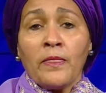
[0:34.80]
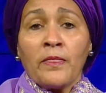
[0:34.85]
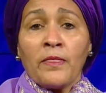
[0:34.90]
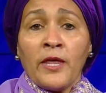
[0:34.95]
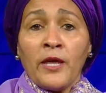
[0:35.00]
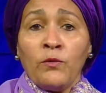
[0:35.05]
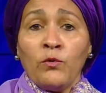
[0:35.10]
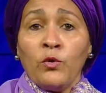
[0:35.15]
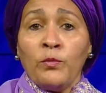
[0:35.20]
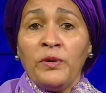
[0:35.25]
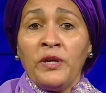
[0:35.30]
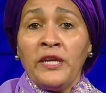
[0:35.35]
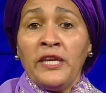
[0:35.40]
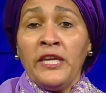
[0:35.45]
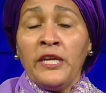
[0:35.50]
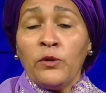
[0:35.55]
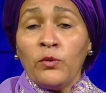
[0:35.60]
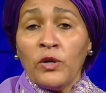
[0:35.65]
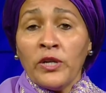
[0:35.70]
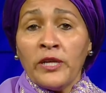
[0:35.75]
They will be
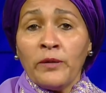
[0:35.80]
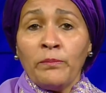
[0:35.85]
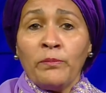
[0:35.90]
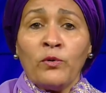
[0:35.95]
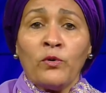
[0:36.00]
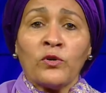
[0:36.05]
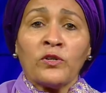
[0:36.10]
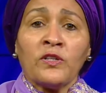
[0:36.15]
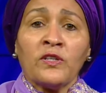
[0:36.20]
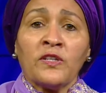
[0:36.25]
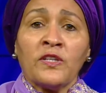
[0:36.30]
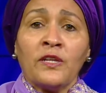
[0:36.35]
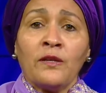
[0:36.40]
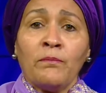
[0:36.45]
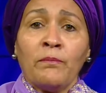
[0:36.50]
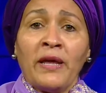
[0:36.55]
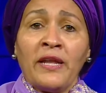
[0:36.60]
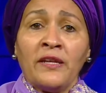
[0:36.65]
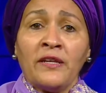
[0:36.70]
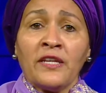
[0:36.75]
equally important
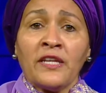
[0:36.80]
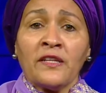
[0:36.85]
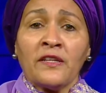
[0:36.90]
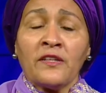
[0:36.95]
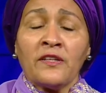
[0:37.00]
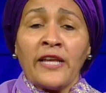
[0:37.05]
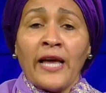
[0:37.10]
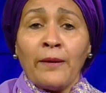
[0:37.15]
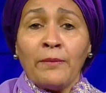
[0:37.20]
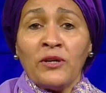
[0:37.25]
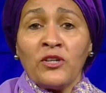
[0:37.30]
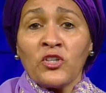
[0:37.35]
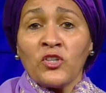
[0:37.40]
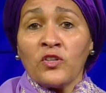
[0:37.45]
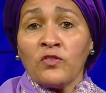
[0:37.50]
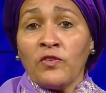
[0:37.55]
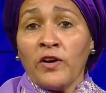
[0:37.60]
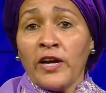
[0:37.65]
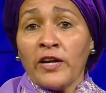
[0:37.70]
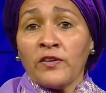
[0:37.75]
in mending the damage
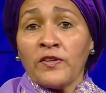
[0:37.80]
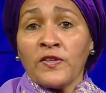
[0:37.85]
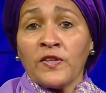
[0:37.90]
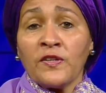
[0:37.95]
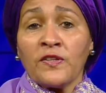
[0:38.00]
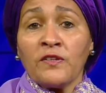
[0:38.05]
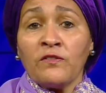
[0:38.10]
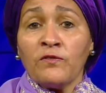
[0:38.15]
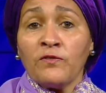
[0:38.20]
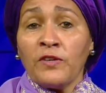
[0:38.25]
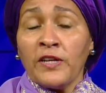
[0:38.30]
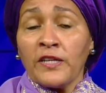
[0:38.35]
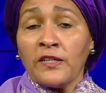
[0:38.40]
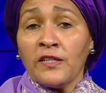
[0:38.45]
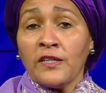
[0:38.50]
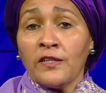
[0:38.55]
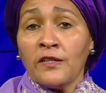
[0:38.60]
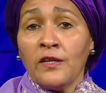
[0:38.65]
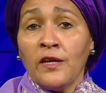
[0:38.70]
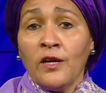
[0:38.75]
the virus has
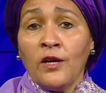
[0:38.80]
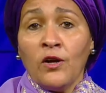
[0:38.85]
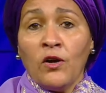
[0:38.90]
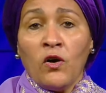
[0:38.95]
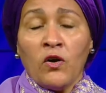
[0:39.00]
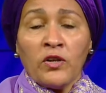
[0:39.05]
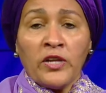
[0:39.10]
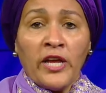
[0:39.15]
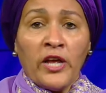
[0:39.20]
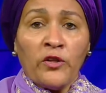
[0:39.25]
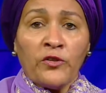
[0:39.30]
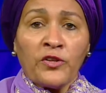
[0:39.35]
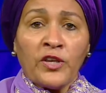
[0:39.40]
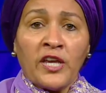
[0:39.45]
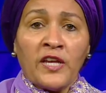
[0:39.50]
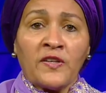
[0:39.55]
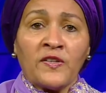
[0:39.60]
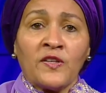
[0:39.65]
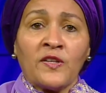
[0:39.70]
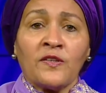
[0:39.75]
inflicted on
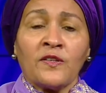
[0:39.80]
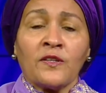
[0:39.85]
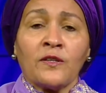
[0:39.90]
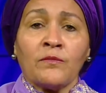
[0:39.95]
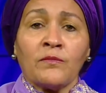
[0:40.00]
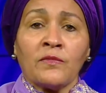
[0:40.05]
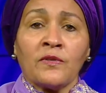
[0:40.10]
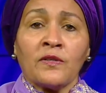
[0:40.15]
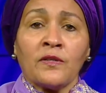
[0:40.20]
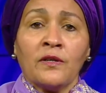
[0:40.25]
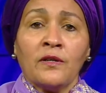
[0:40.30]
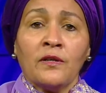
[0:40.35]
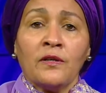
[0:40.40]
healthcare systems,